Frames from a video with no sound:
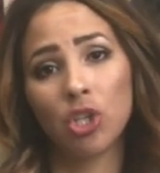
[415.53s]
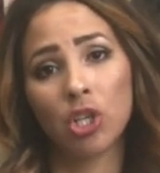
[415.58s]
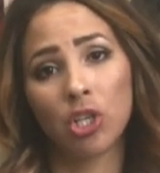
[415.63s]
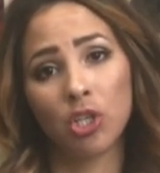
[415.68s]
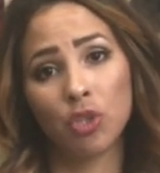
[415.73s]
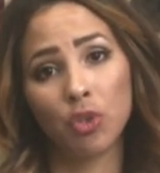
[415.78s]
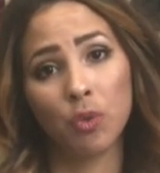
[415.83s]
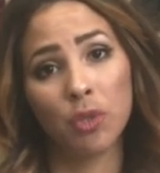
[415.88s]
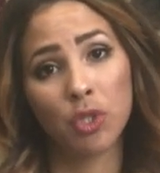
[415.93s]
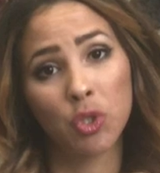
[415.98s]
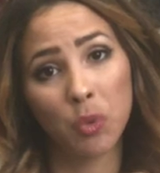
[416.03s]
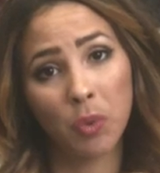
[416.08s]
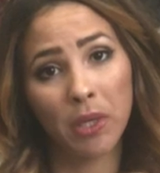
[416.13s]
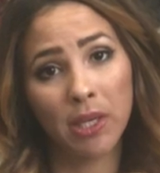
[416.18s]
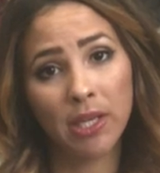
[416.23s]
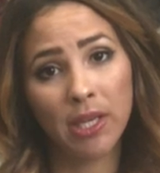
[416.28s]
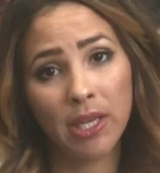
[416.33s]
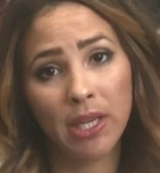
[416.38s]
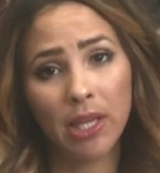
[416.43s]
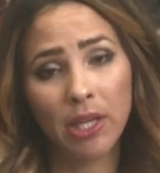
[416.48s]
you can do a
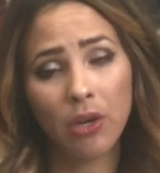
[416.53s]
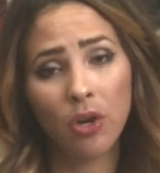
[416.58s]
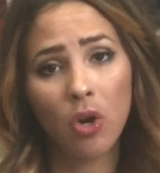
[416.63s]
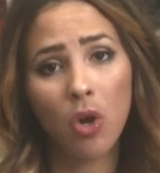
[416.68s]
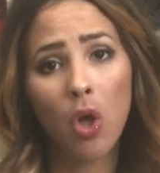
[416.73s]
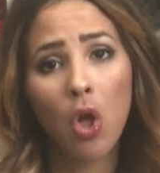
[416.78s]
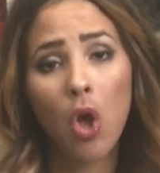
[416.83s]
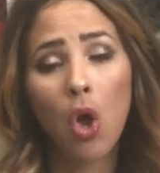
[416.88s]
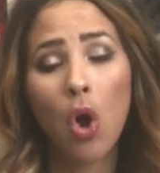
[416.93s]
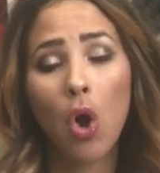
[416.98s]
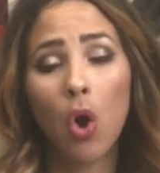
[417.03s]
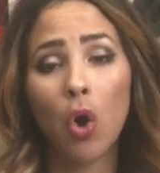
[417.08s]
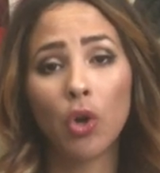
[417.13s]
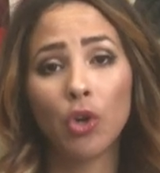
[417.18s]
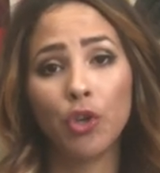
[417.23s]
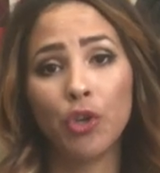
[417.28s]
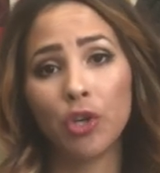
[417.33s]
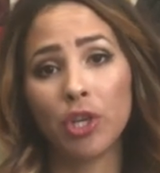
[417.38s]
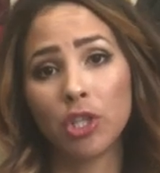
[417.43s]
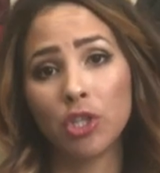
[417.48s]
twin needle,
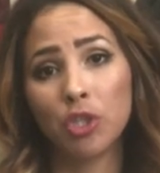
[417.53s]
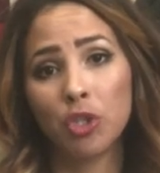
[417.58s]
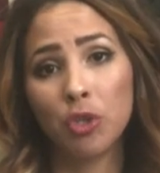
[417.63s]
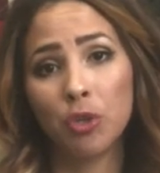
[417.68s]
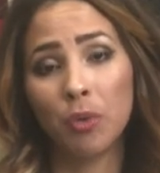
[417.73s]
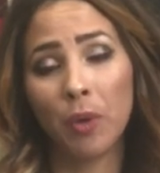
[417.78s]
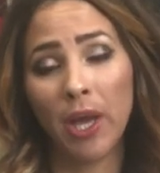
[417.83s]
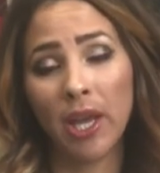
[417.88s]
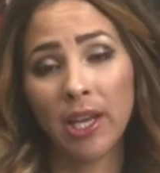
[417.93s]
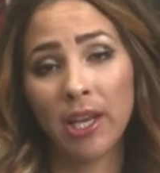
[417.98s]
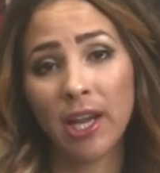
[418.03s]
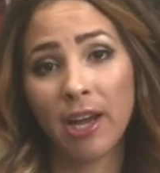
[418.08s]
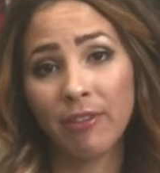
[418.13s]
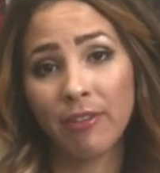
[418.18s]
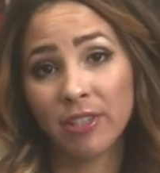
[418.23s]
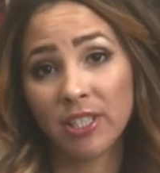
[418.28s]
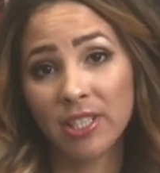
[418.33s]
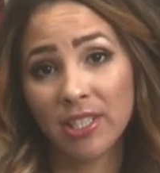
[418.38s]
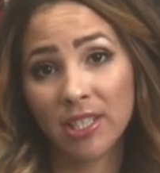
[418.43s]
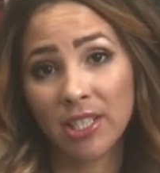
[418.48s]
or you could do a
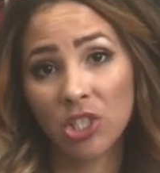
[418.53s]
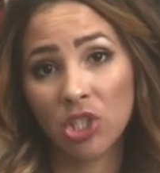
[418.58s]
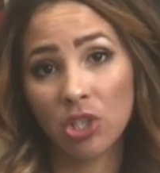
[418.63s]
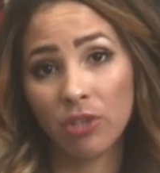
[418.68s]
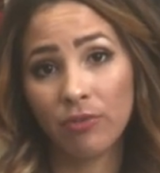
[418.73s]
cover stitch.